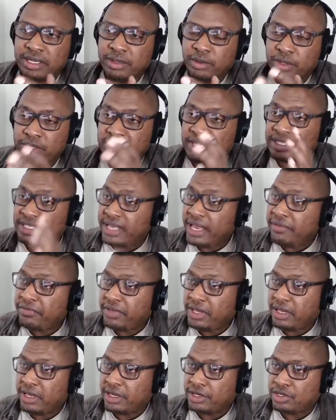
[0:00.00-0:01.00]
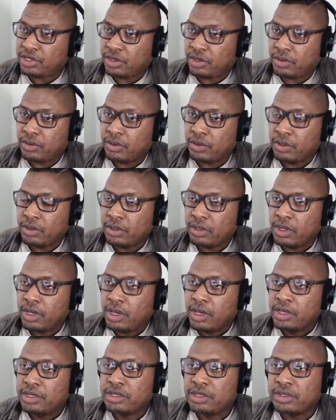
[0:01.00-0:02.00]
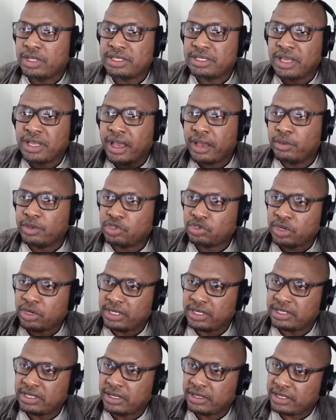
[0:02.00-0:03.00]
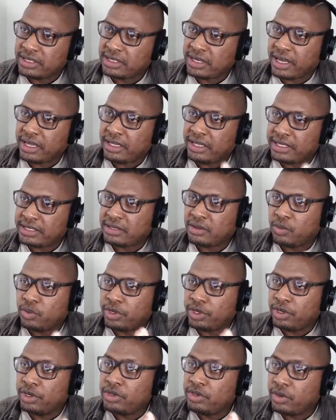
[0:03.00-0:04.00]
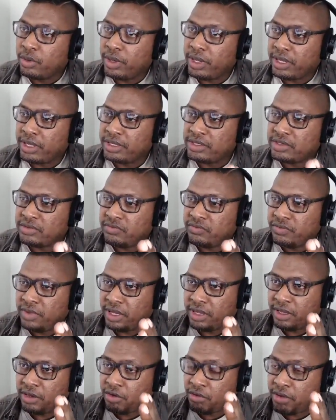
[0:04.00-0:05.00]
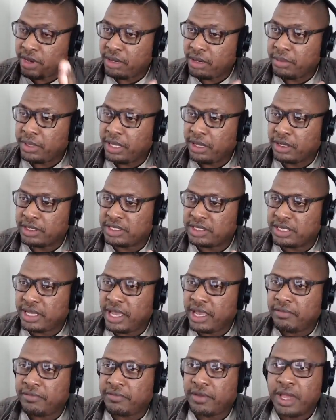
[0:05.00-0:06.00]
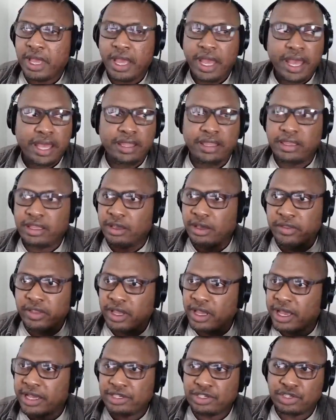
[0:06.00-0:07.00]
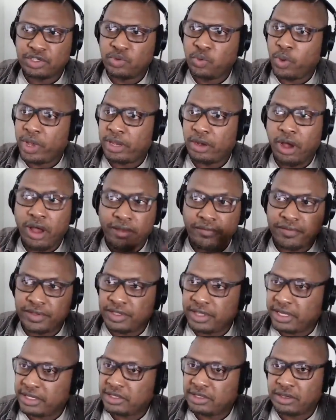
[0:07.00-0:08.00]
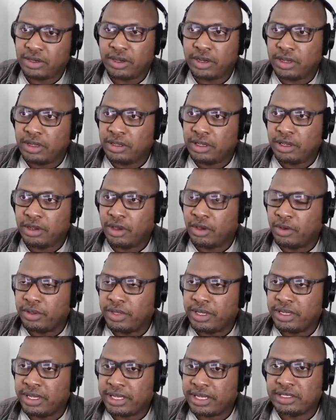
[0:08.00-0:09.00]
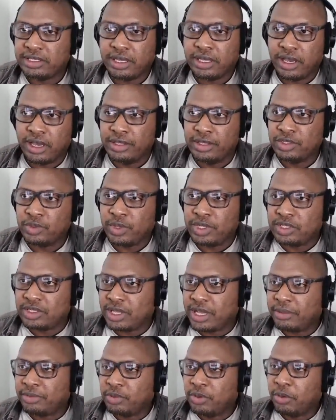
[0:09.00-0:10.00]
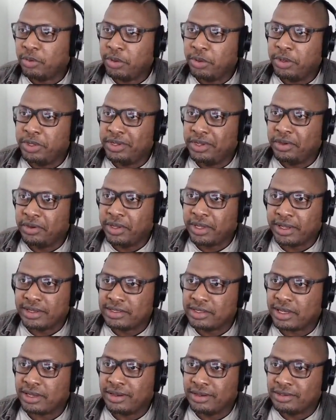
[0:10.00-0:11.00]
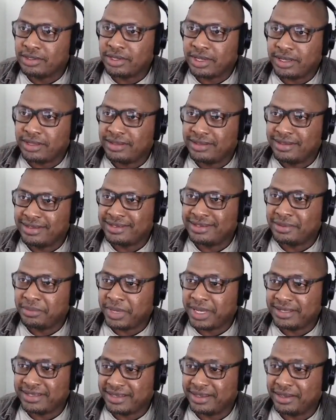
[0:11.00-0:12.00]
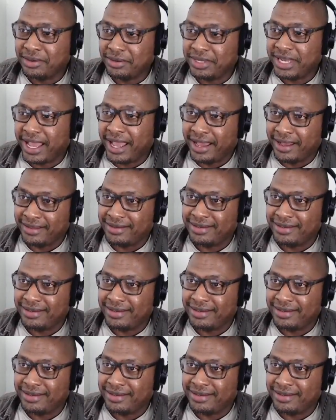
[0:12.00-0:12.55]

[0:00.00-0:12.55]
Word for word: it was a safety issue. So this guy was trying to tell this guy, "Listen, what you're doing is incredibly unsafe." And then the other guy just went off, and they started, you know, and they're next to guns. We stopped what we were doing. I was like, "Oh shit, this is about to go down."